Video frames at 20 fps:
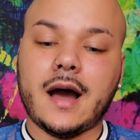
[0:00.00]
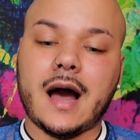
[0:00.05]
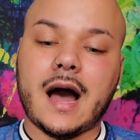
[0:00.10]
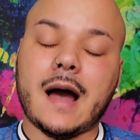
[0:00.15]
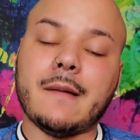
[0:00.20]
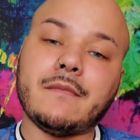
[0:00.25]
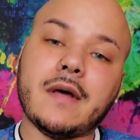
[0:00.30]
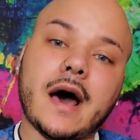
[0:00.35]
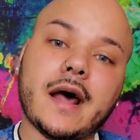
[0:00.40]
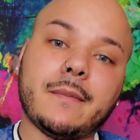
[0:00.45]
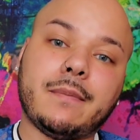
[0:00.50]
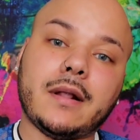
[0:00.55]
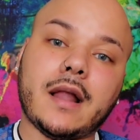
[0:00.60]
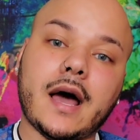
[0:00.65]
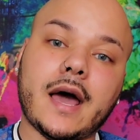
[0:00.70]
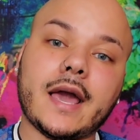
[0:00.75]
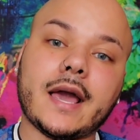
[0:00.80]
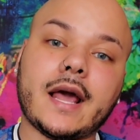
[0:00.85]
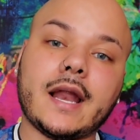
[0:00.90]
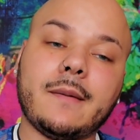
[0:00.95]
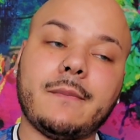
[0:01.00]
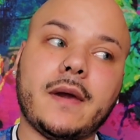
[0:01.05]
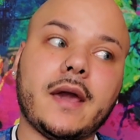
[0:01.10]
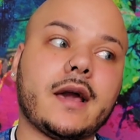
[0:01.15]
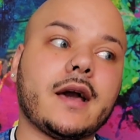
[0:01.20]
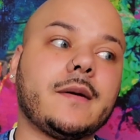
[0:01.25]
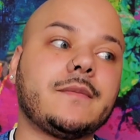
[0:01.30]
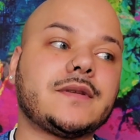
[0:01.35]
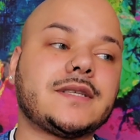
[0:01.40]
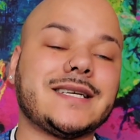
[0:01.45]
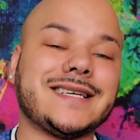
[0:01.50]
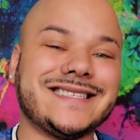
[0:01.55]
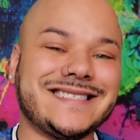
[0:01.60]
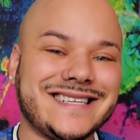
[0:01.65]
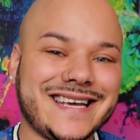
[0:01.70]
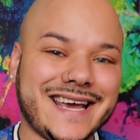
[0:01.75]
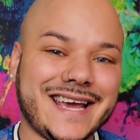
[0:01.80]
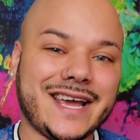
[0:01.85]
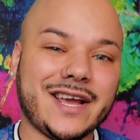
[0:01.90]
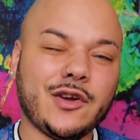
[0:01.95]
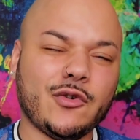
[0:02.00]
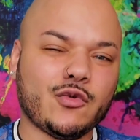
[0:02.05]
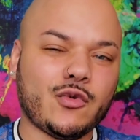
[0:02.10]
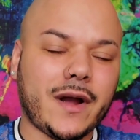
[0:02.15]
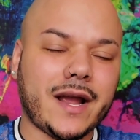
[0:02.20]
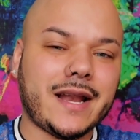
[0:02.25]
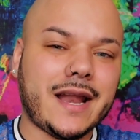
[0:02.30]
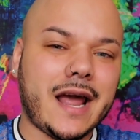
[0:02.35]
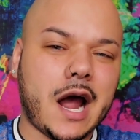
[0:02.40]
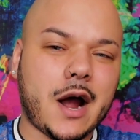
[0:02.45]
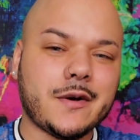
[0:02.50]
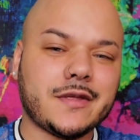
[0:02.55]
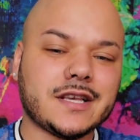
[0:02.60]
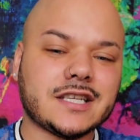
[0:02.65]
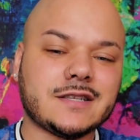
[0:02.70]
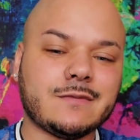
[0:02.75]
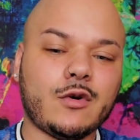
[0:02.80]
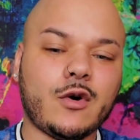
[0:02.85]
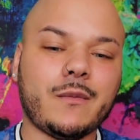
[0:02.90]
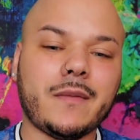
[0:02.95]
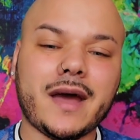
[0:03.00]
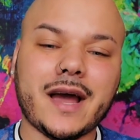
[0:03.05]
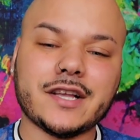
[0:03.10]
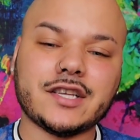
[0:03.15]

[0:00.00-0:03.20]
I'm not applying any makeup today, right now in this moment.